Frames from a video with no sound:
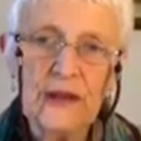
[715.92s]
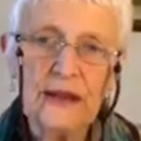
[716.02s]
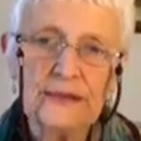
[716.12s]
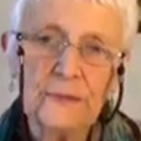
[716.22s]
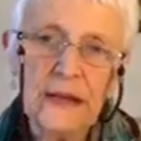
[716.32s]

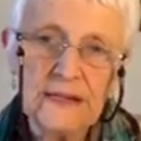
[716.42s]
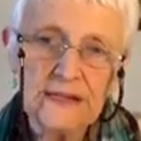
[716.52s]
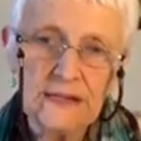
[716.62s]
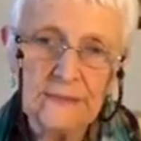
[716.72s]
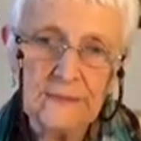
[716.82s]
as a
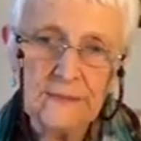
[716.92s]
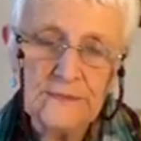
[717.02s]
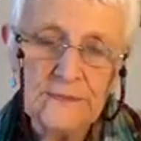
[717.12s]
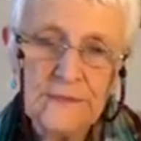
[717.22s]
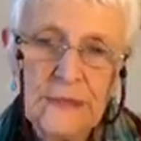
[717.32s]
pendulum.
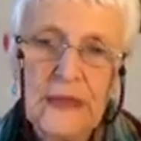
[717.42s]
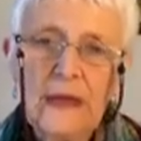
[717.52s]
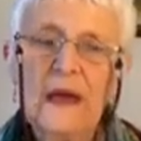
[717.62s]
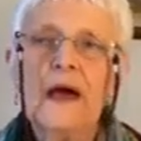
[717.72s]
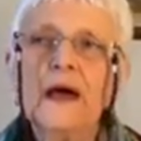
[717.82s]

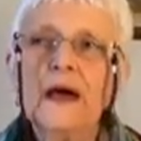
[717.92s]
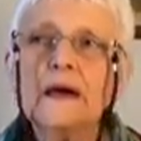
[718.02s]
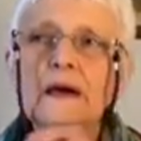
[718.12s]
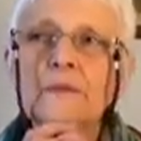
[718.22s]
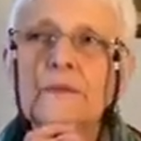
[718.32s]

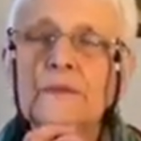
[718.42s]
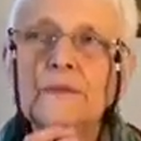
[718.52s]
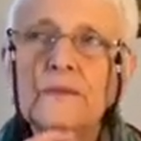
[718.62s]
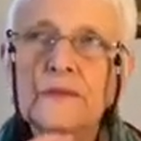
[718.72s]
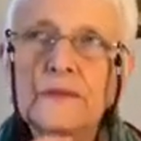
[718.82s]

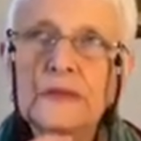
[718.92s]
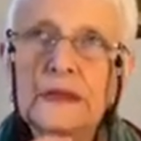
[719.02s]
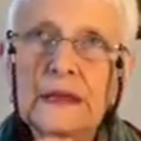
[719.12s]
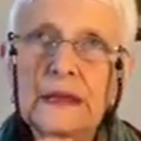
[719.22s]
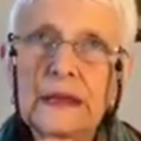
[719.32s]

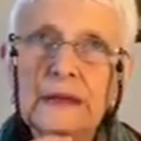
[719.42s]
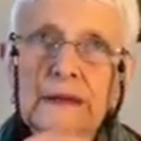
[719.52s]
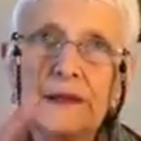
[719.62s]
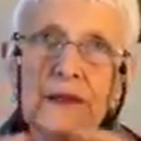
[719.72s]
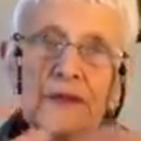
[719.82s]

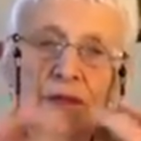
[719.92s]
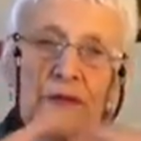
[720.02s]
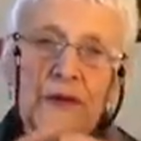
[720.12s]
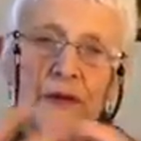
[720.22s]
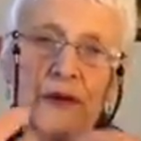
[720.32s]
It'll give
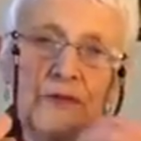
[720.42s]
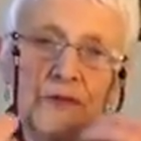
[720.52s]
you, if